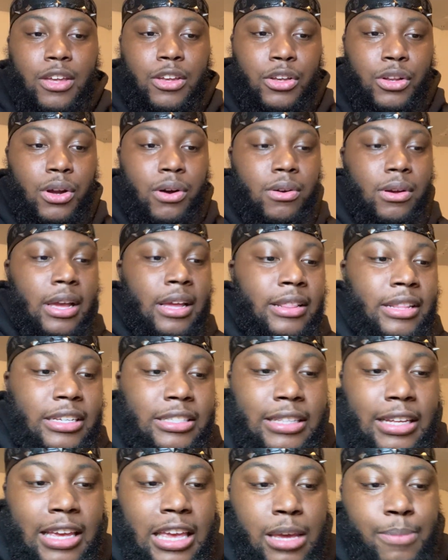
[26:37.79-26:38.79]
You know, and this
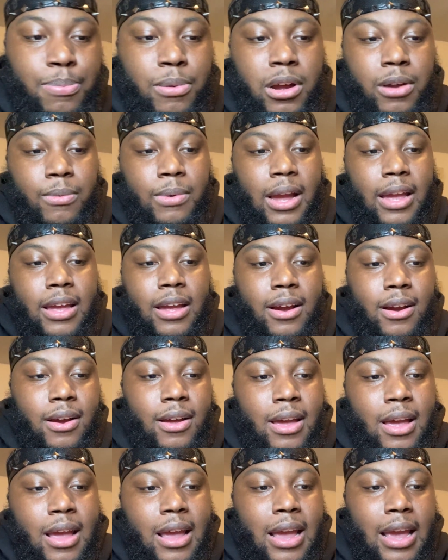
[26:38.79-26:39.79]
the key point right
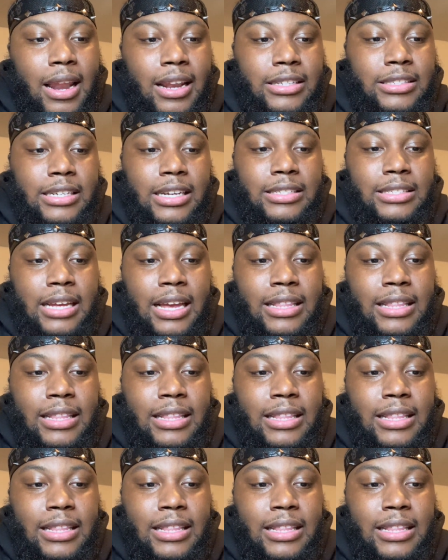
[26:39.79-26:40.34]
here. And it says,